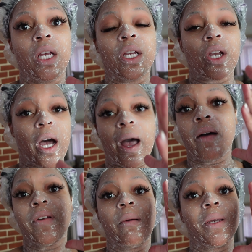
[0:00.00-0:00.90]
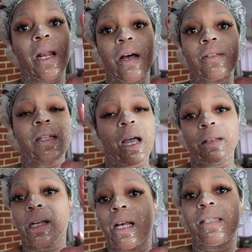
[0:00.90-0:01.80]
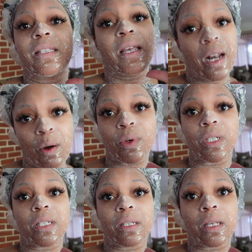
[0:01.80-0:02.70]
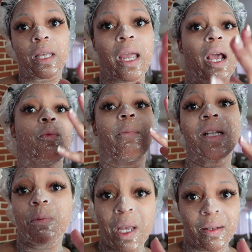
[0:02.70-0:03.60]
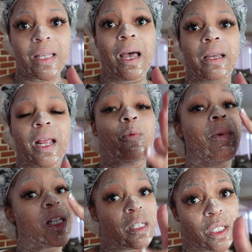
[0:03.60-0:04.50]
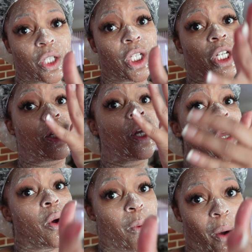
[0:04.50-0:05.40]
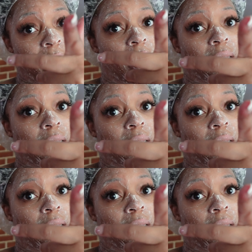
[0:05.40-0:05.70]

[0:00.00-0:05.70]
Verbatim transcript: Y'all, I have not been outside like I said I was, and we're about to be outside, and we're about to look good while we out